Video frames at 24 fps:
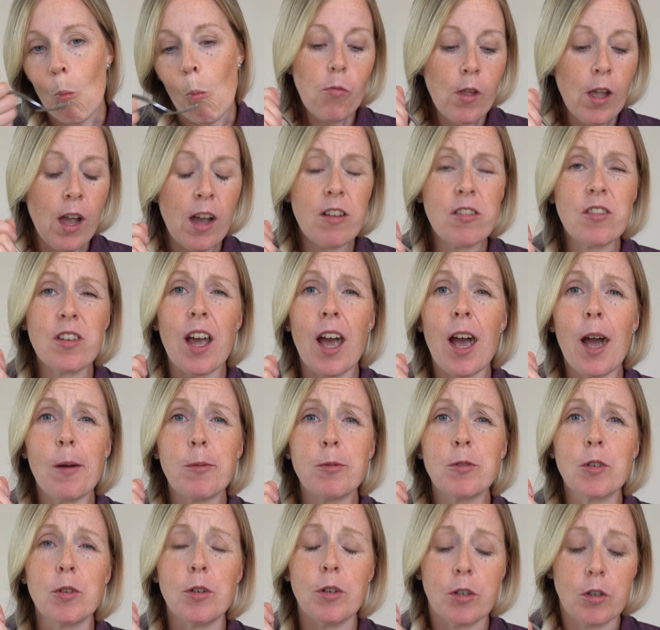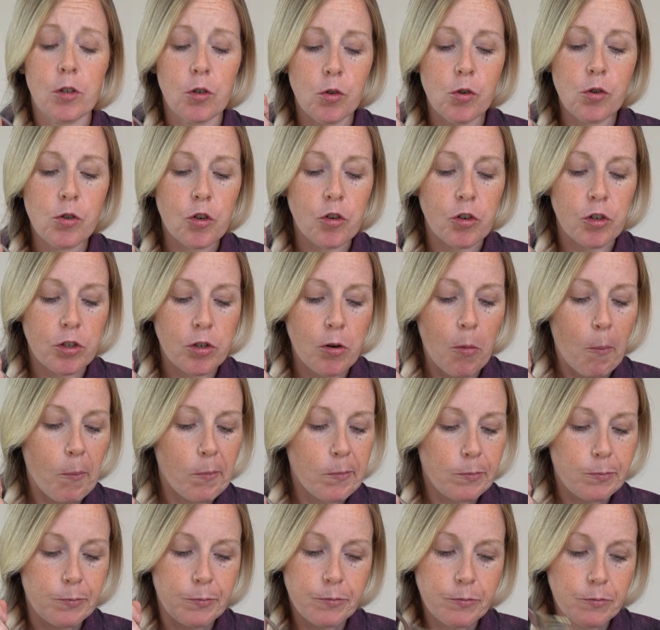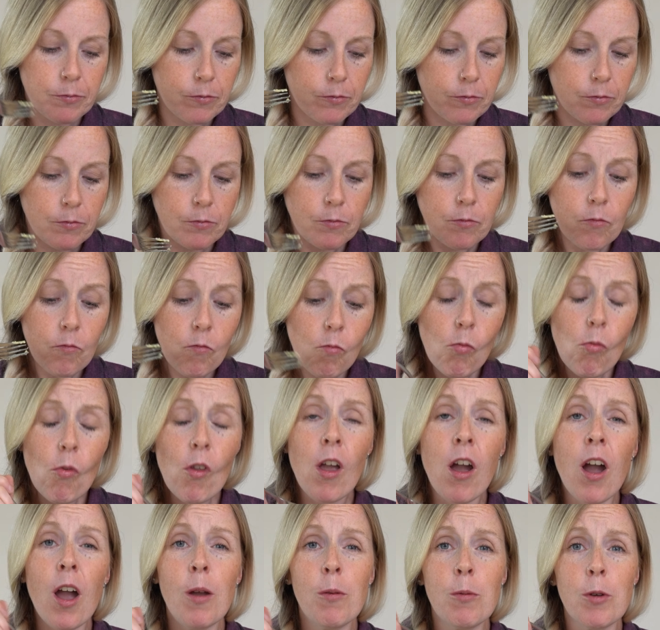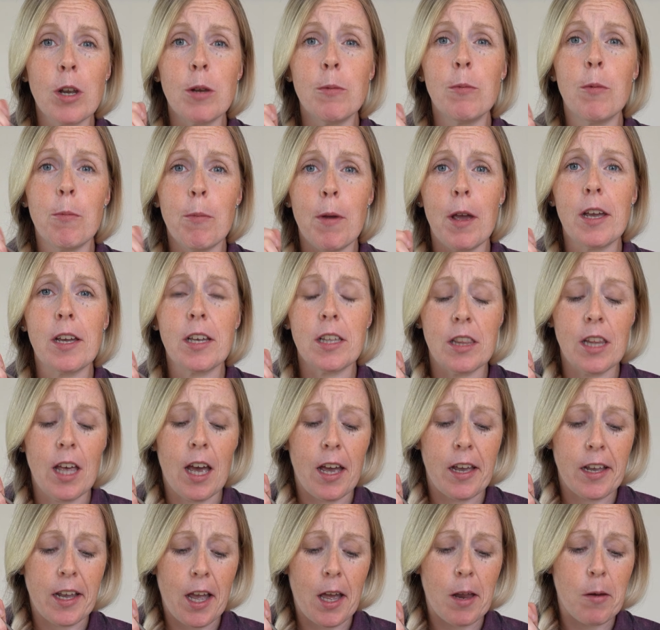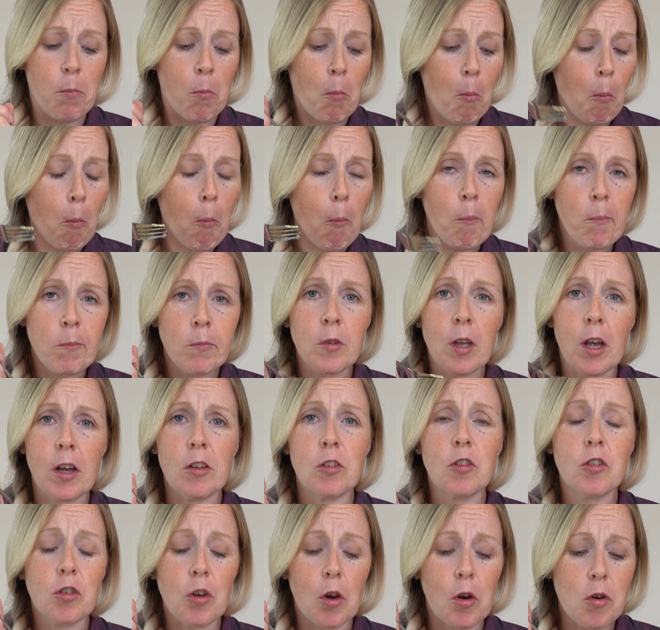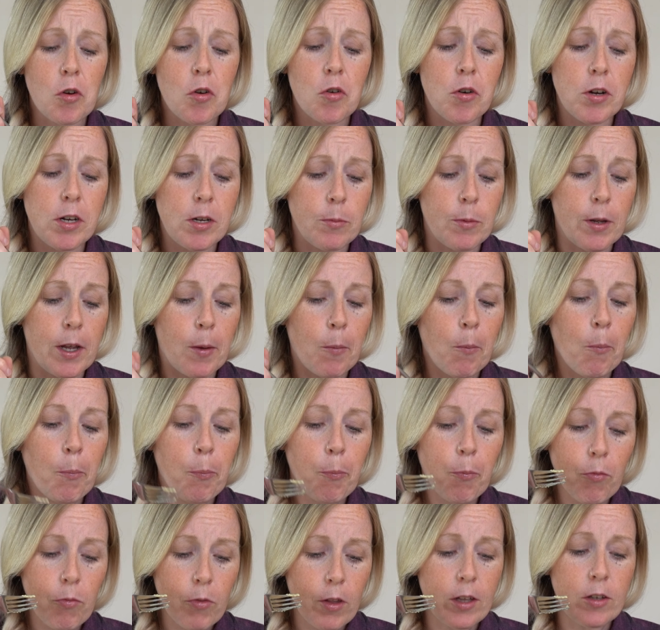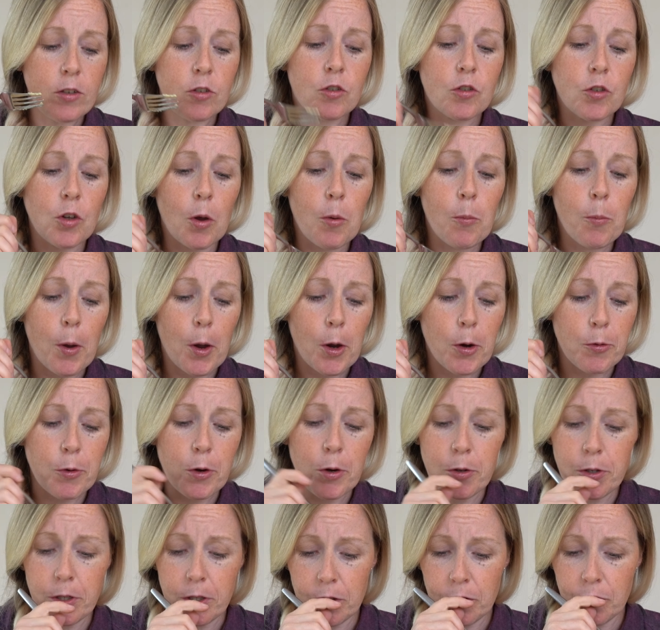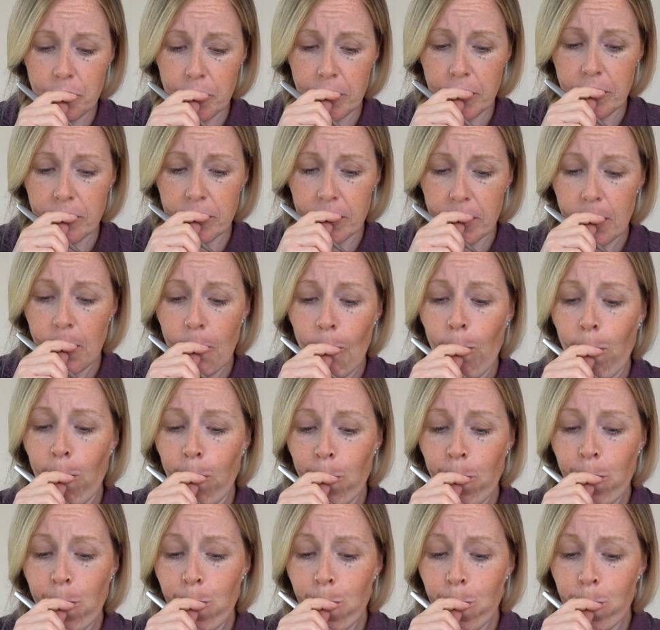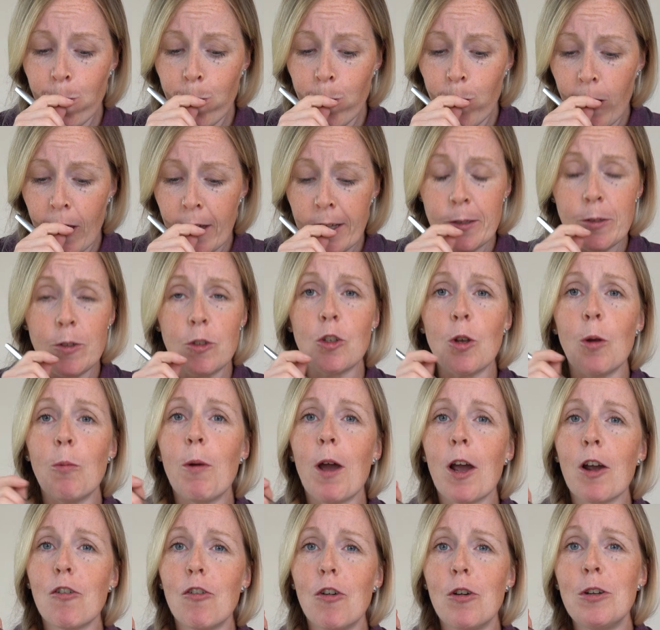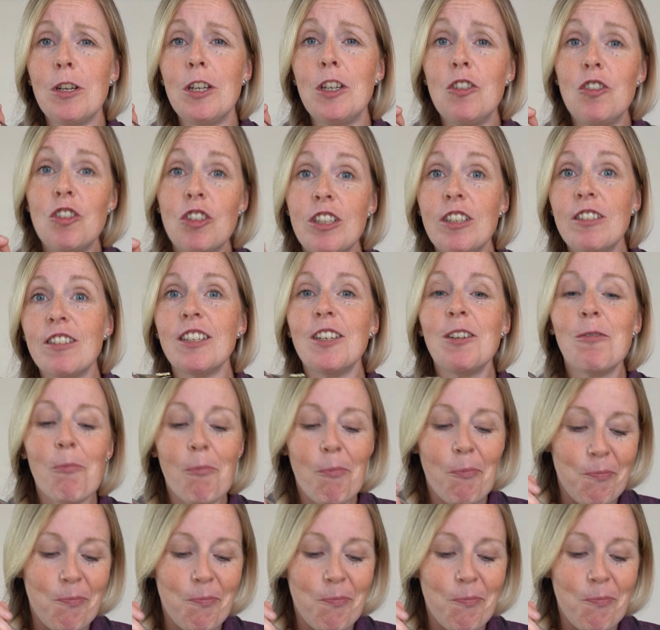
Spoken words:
That is absolutely gorgeous. I'm going to be making that again. That is so creamy. It's so macaroni and cheesy. So macaroni and cheesy.